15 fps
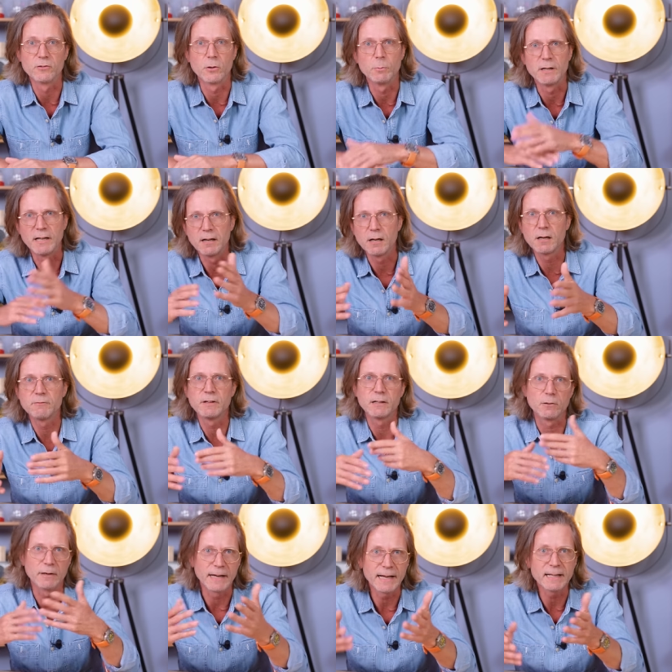So, we can love
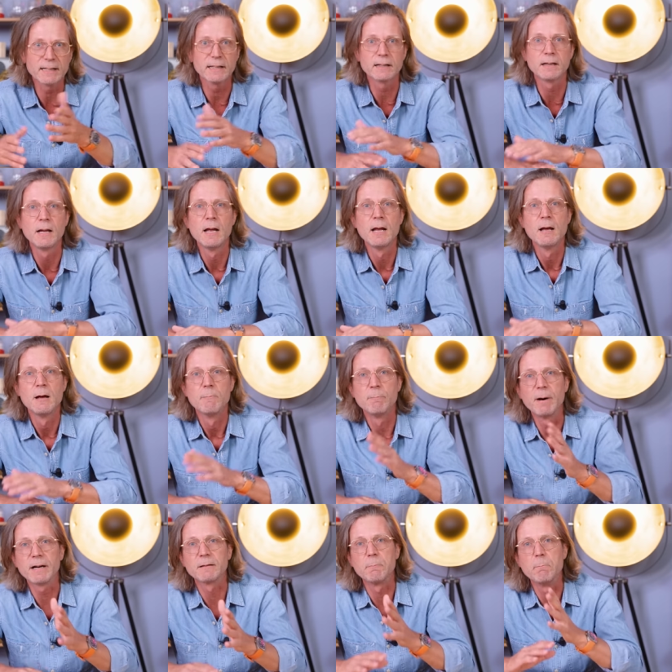it or hate it,
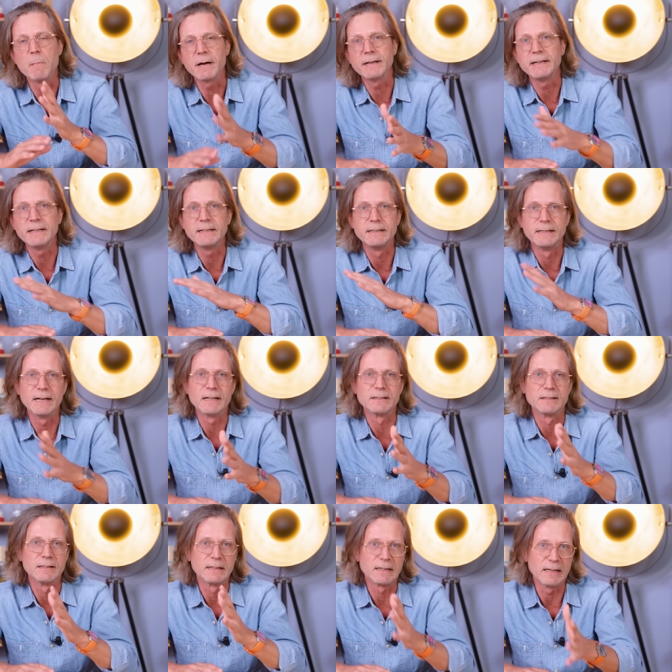but money
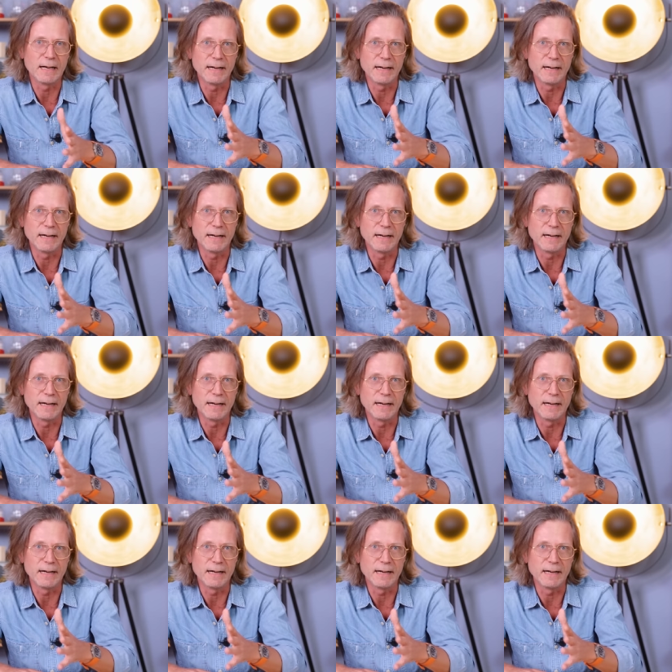doesn't